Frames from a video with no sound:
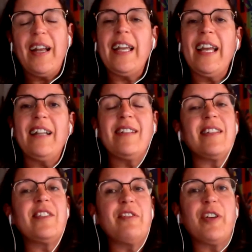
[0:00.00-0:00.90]
Again,
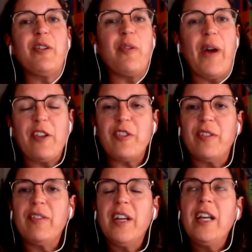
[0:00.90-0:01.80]
it's a difficult
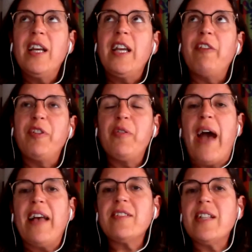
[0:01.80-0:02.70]
question. If you
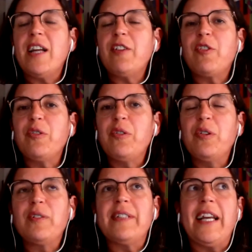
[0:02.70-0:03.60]
ask that
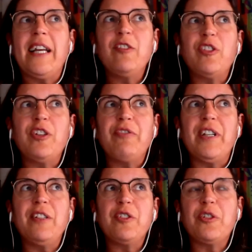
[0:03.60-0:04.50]
to 10
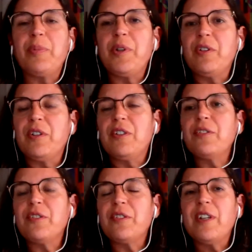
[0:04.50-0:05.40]
different
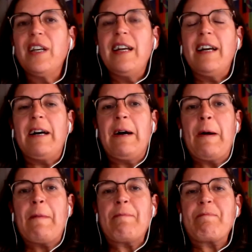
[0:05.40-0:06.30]
entrepreneurs,
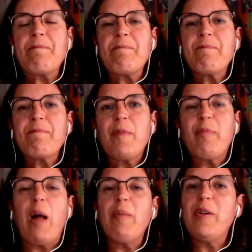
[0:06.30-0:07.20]

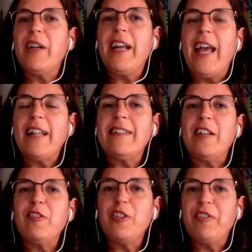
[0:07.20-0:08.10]
probably going to get
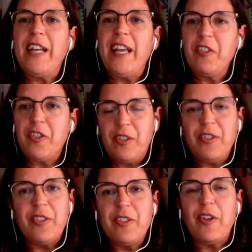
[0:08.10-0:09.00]
10 different
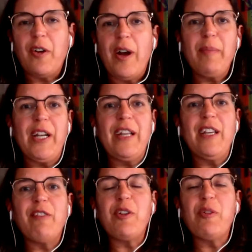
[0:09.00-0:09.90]
answers. So I'm going to
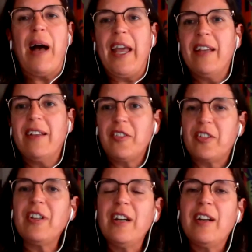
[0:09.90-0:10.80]
give you my
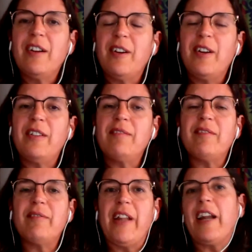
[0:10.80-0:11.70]
answer
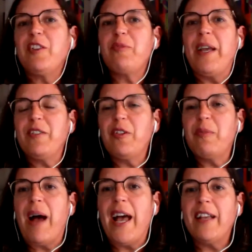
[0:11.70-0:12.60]
that is based
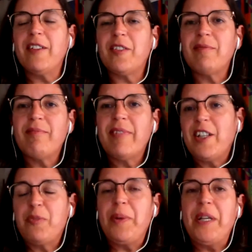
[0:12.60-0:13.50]
on my
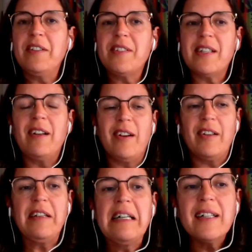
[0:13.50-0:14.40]
experience
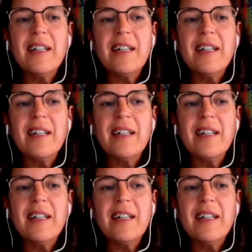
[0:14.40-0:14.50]
alone.